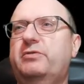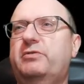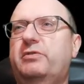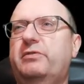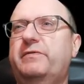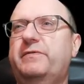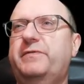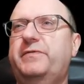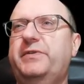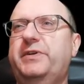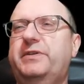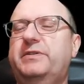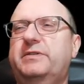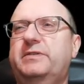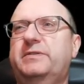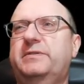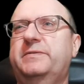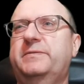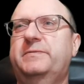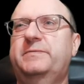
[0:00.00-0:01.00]

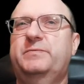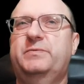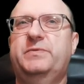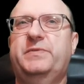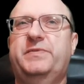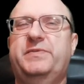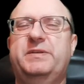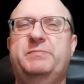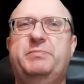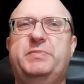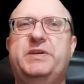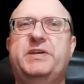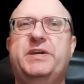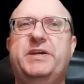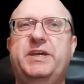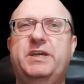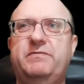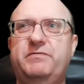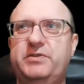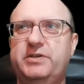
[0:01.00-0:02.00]
configure the
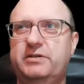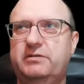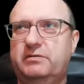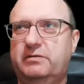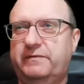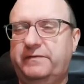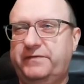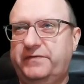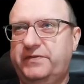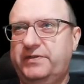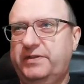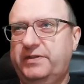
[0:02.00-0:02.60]
behavior of